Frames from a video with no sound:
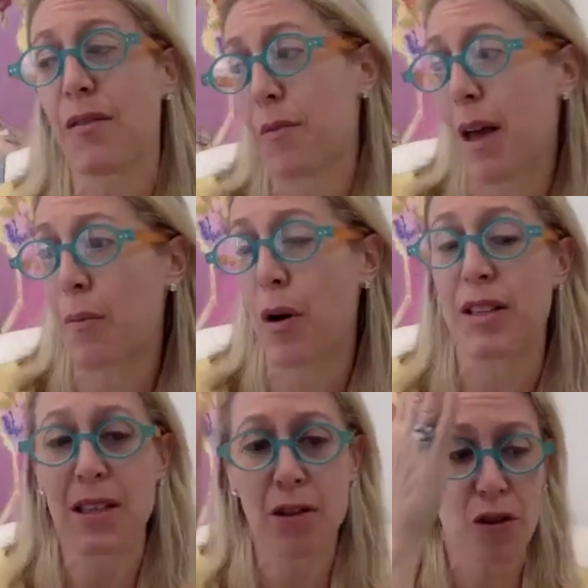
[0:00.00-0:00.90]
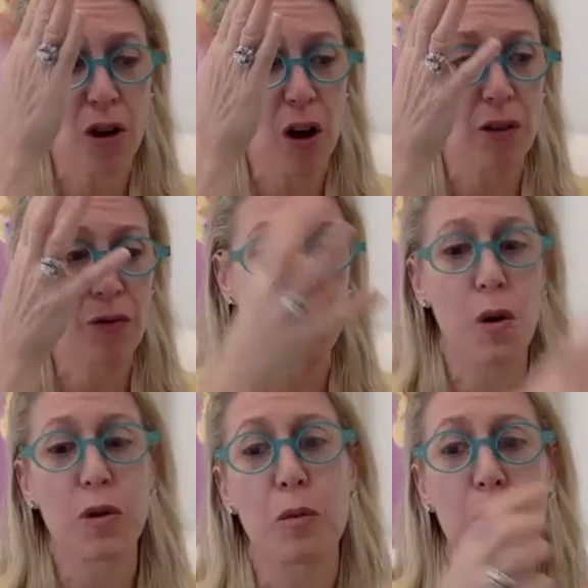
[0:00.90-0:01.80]
and even menopause, these are called
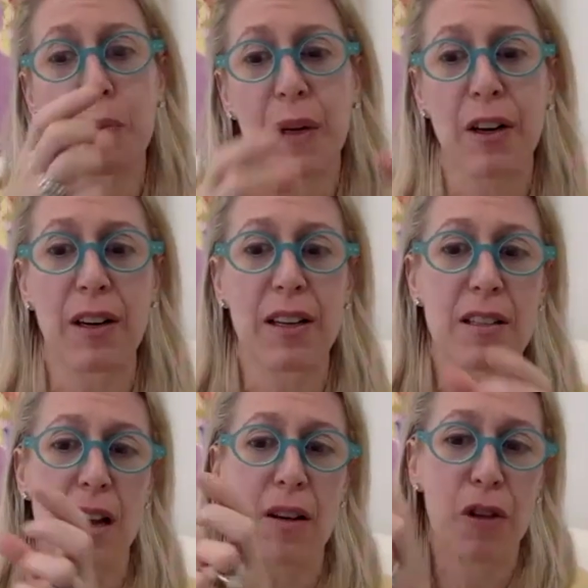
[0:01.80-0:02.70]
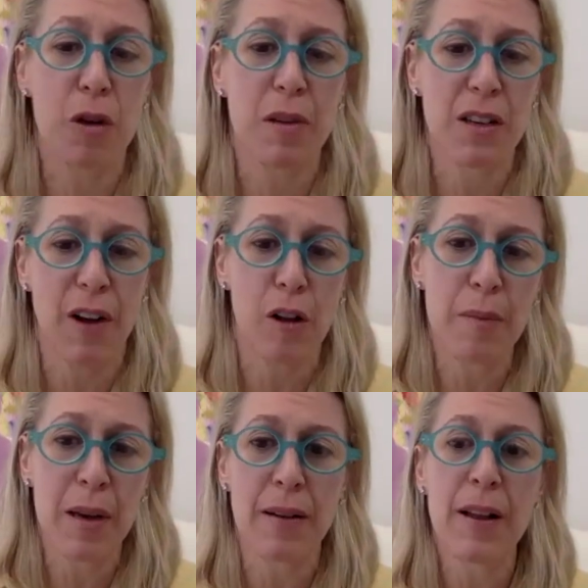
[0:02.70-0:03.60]
vulnerable periods of human
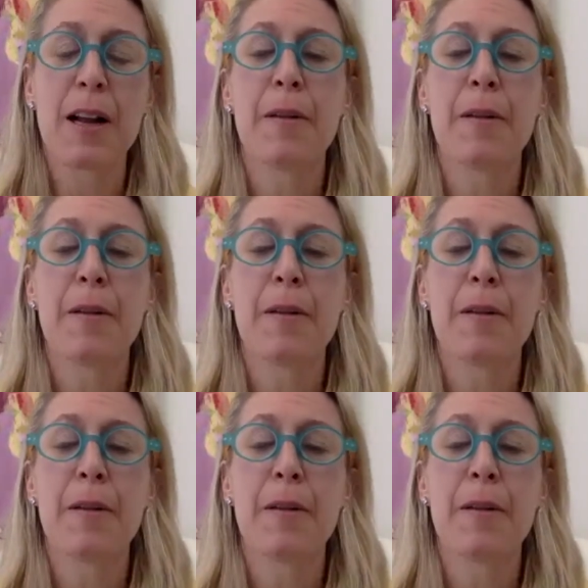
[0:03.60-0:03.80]
development